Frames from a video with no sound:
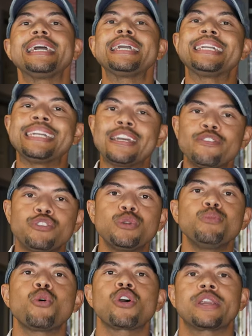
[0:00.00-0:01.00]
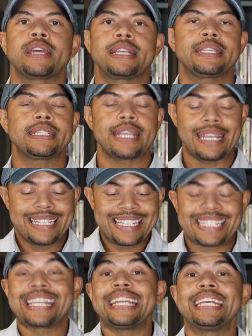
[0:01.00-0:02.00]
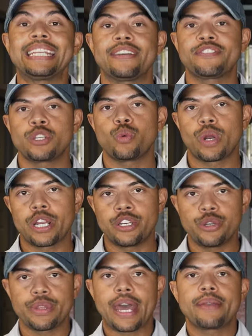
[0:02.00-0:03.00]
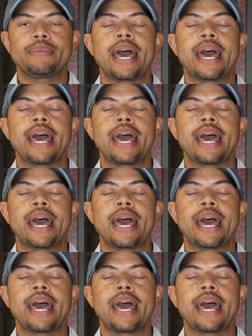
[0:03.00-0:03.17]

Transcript: it gives you more of an incentive to wanna do that.